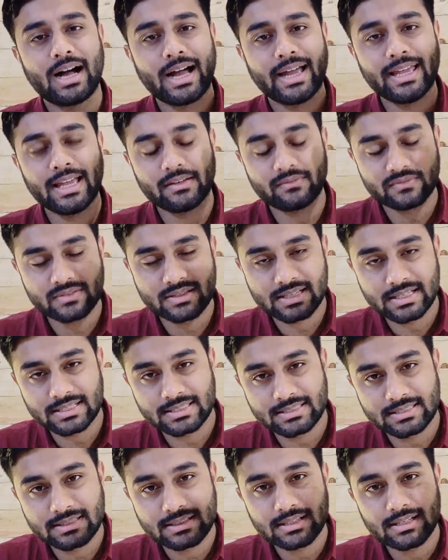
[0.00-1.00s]
I have
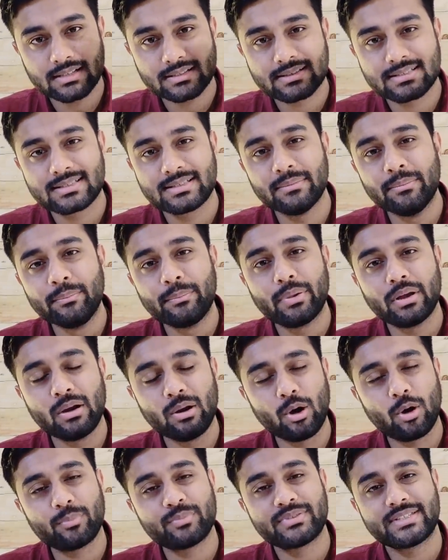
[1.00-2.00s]
just a
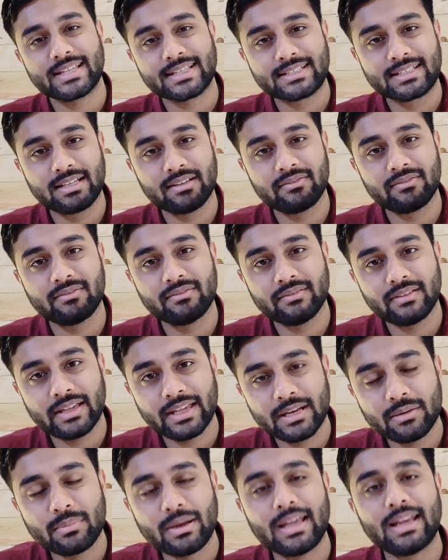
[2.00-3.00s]
simple objective
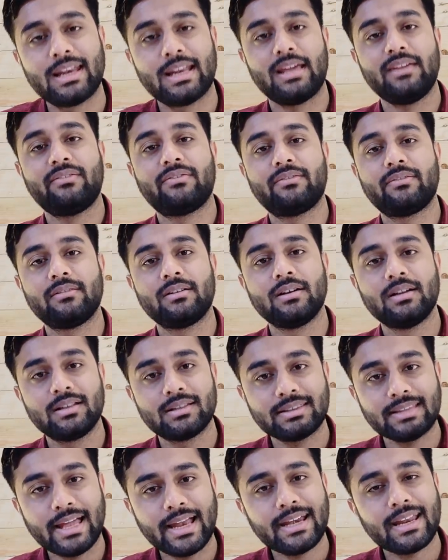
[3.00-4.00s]
in my life
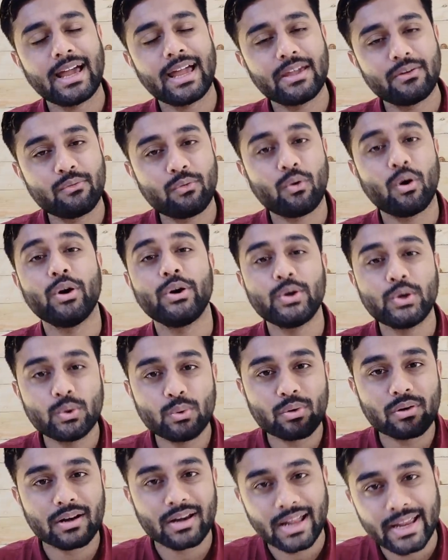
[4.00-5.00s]
that I want
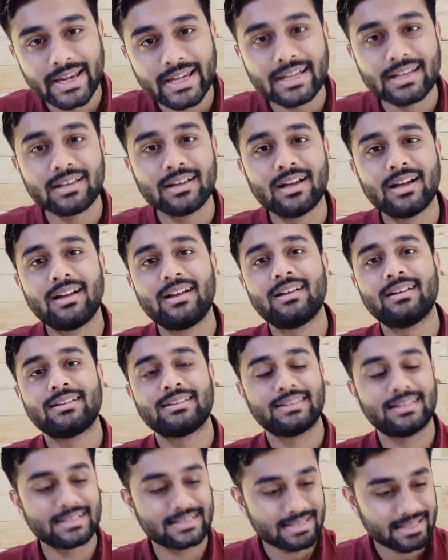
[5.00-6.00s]
to write
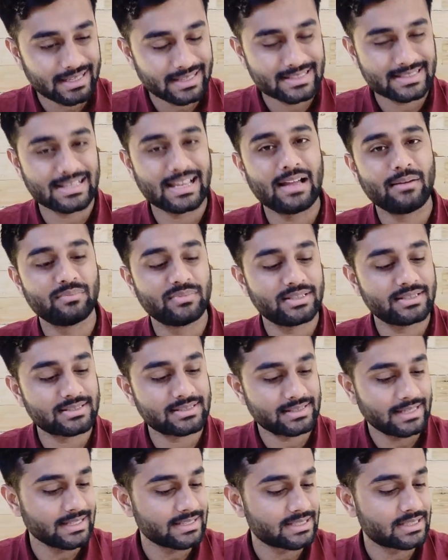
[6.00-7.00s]
this exam,
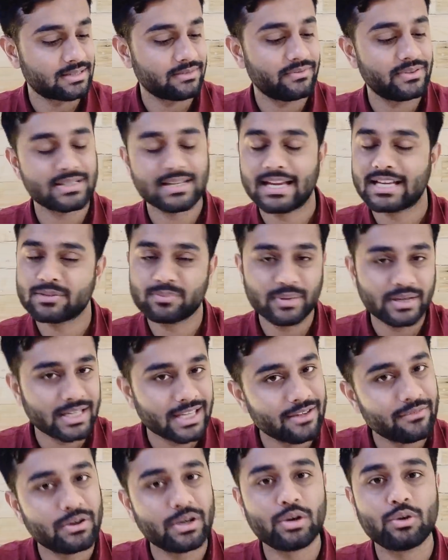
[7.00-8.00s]
this test which has been
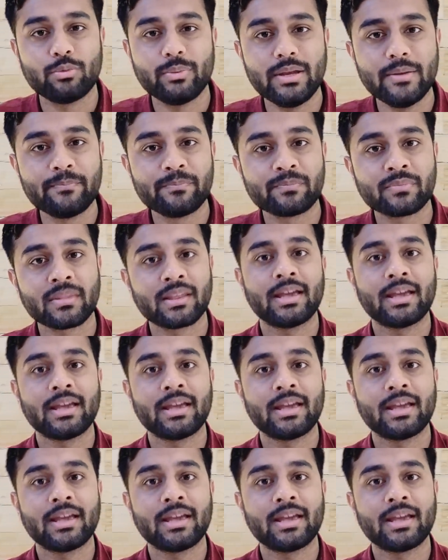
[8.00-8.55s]
given to me.